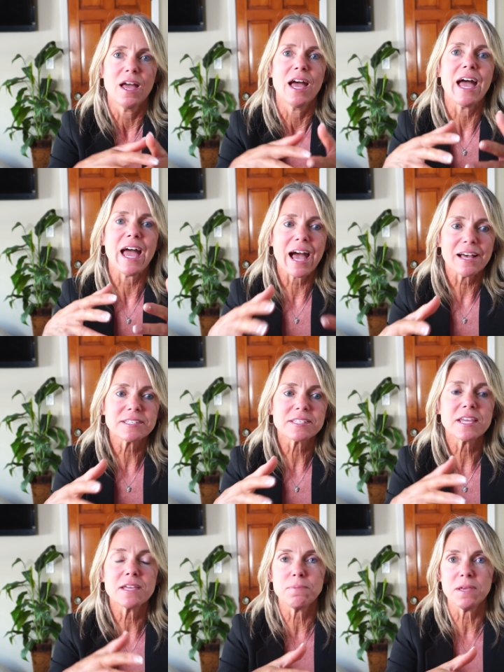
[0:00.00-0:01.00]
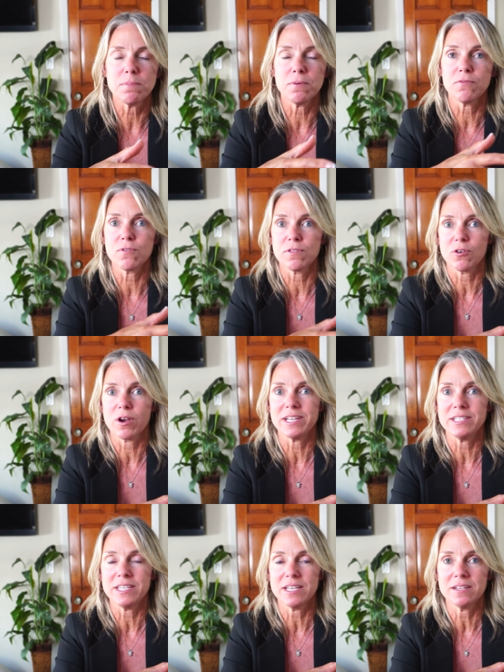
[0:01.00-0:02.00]
asking people for their
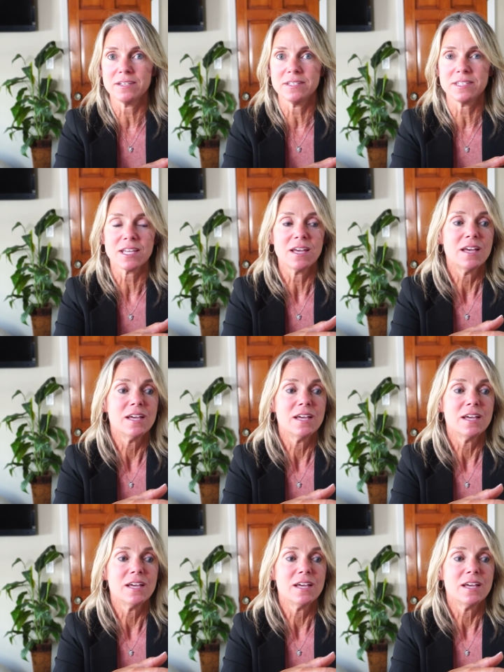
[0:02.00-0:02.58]
ideas,